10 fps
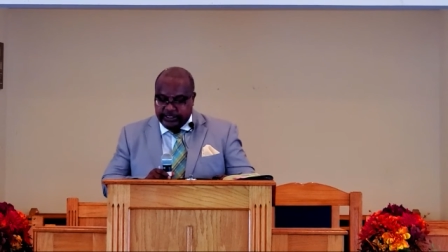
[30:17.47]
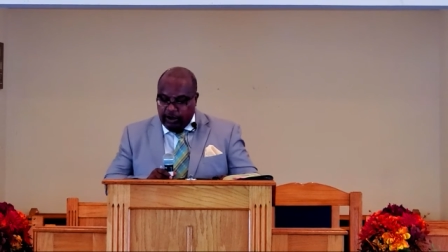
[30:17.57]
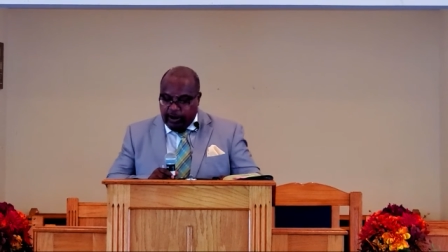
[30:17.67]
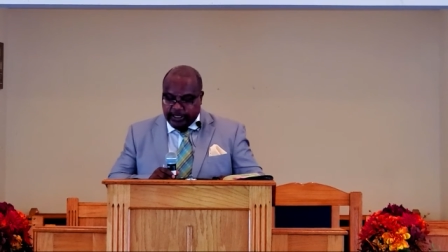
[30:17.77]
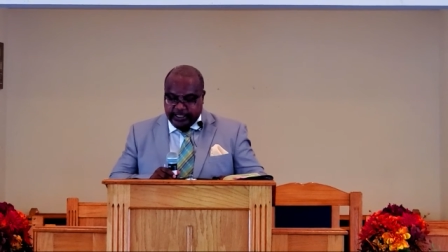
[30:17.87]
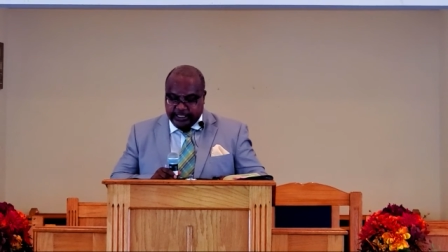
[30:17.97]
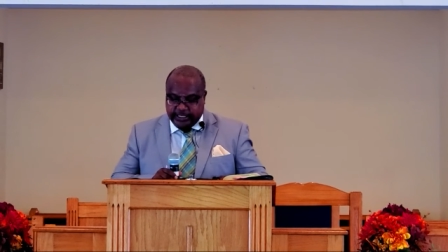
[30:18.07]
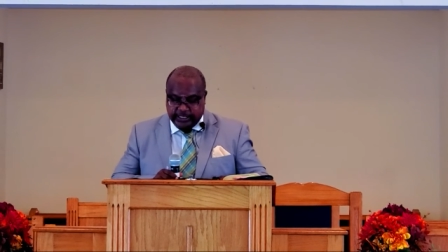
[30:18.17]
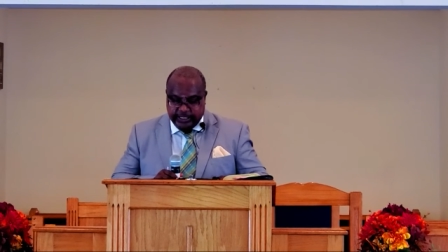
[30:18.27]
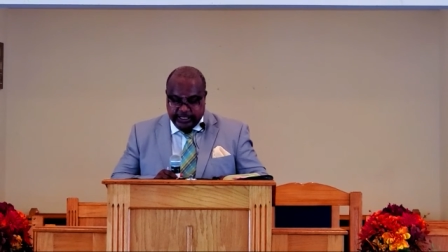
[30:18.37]

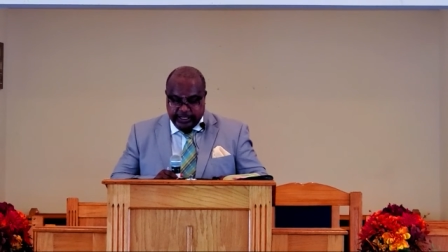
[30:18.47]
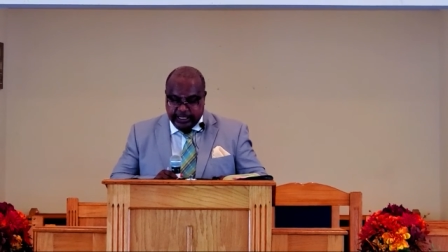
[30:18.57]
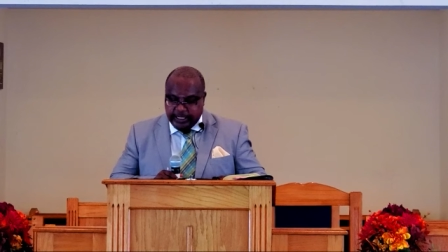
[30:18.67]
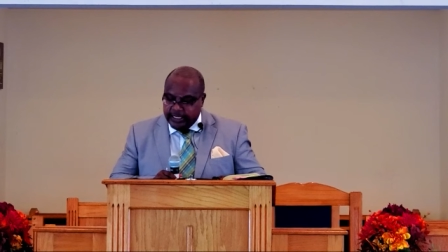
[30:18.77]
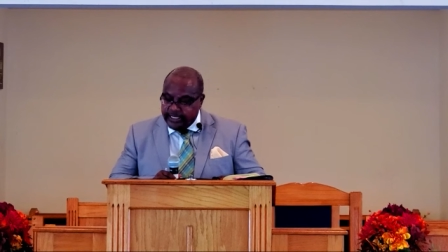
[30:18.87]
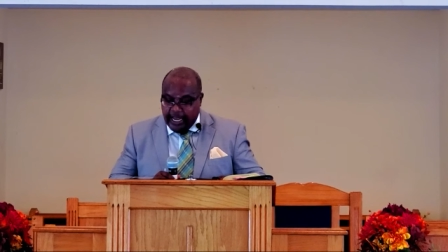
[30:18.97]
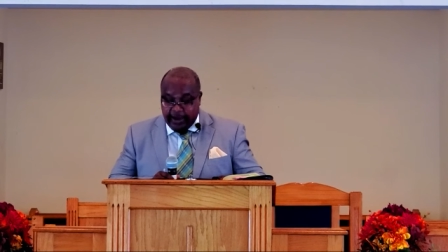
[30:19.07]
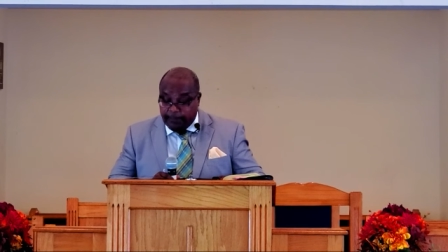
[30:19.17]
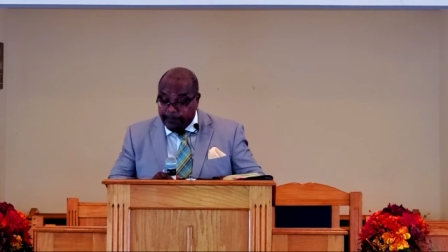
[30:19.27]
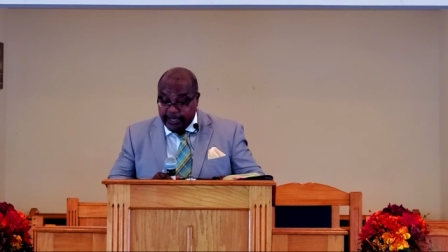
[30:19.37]
darkness could
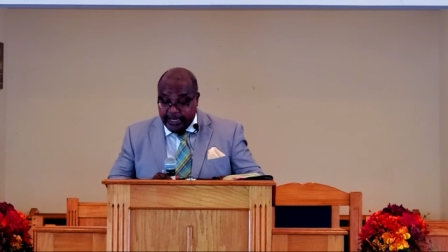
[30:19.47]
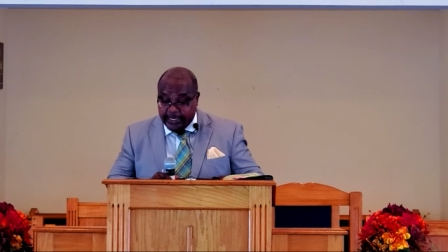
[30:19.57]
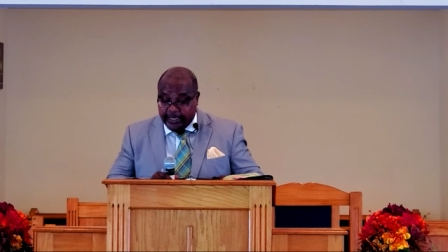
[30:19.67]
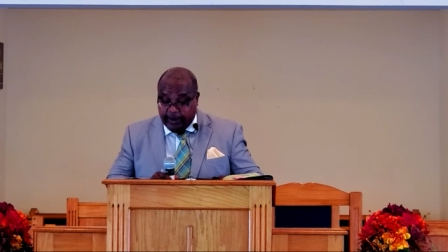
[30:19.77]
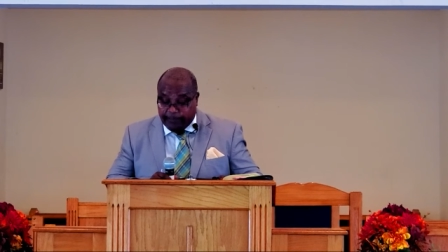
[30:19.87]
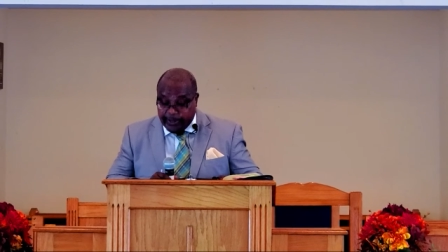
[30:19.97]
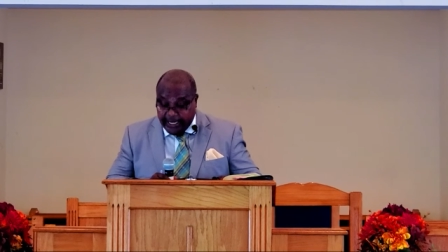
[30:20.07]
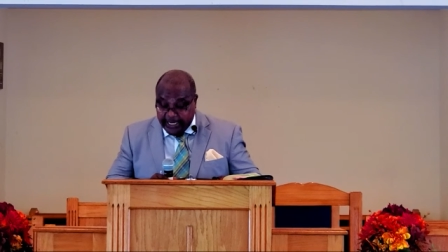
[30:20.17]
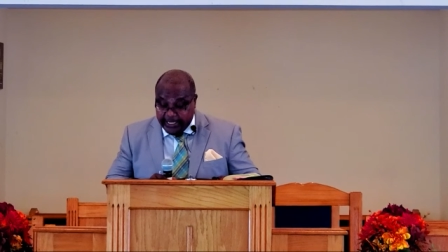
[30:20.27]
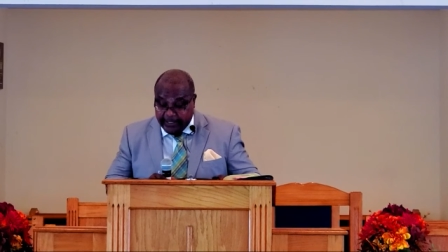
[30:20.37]
not comprehend,
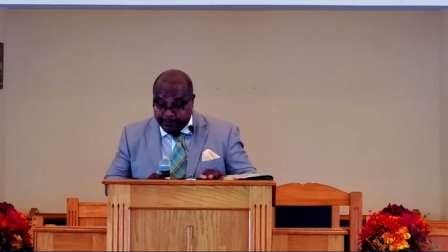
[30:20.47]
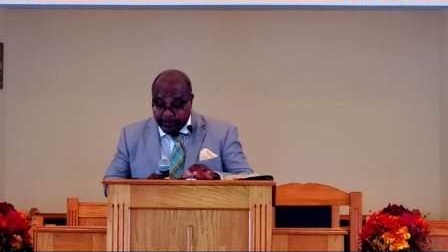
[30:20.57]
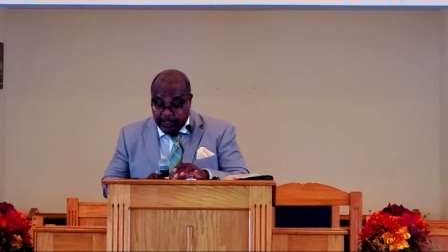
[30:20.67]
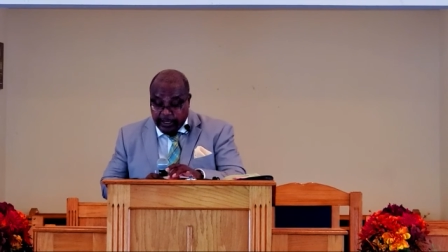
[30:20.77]
comprehend it.